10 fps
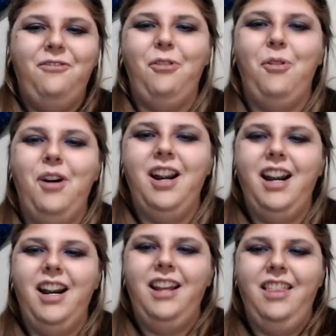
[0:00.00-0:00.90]

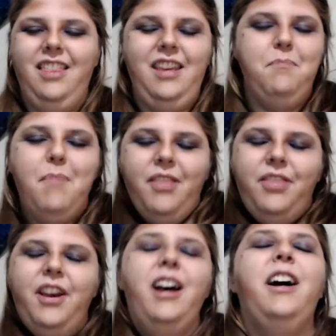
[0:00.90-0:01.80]
for the
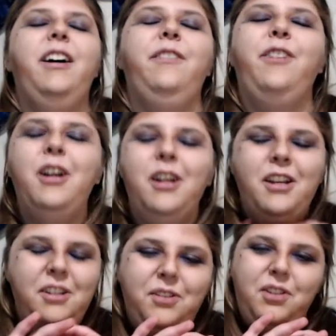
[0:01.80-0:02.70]
month of
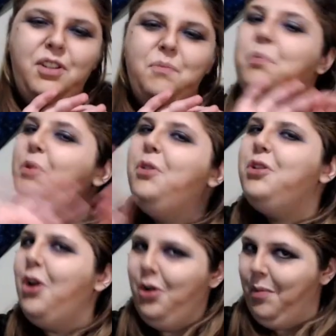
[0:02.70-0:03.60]

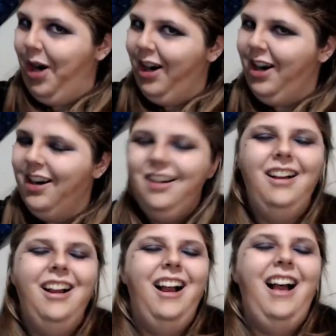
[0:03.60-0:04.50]
Spooktober,
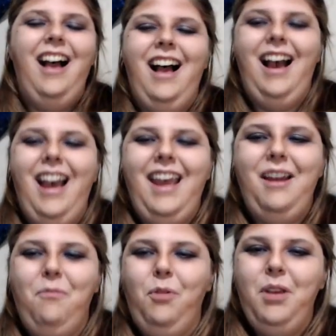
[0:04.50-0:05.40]

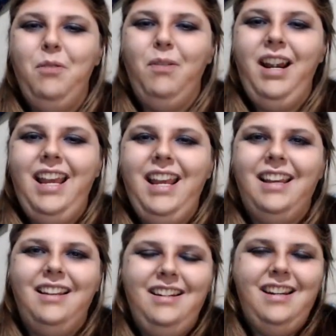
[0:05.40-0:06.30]
I will be
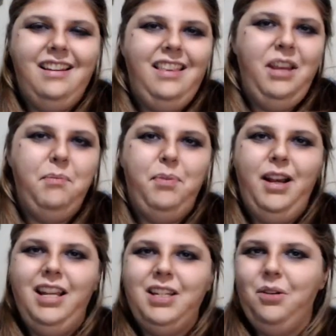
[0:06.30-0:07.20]
reading nothing
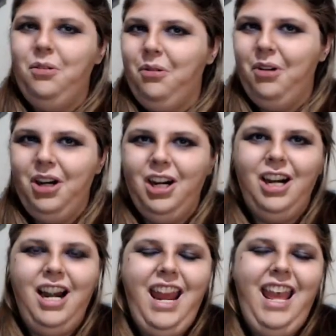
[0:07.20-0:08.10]
but
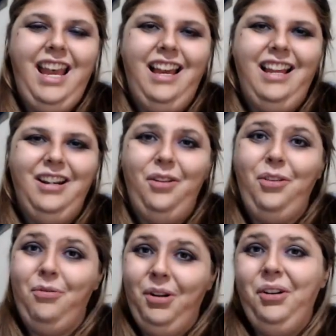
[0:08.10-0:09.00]
horror and
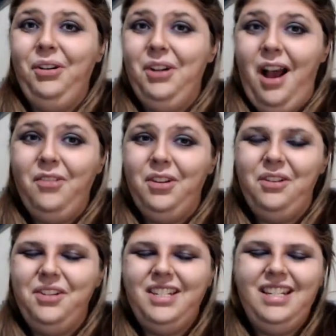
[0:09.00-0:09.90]
thriller
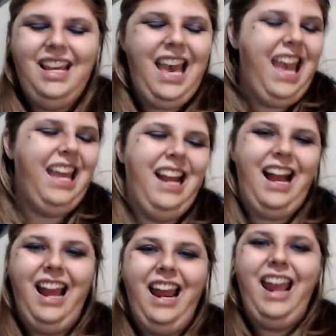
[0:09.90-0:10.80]
novels, and
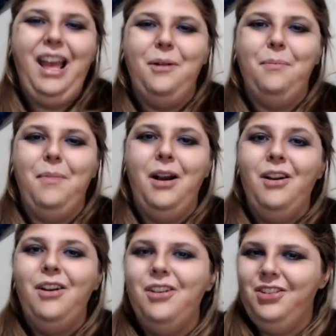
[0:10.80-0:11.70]
I am
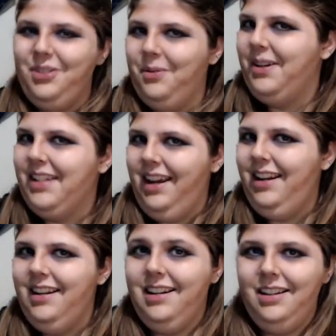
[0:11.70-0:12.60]
so
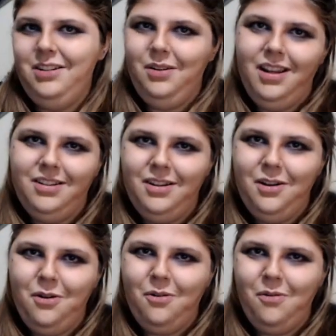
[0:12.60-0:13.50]
excited to let you guys
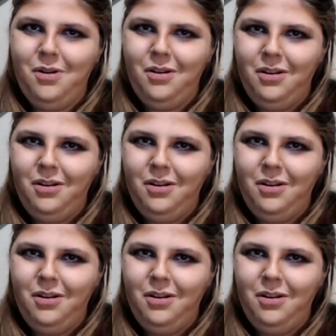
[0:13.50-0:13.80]
know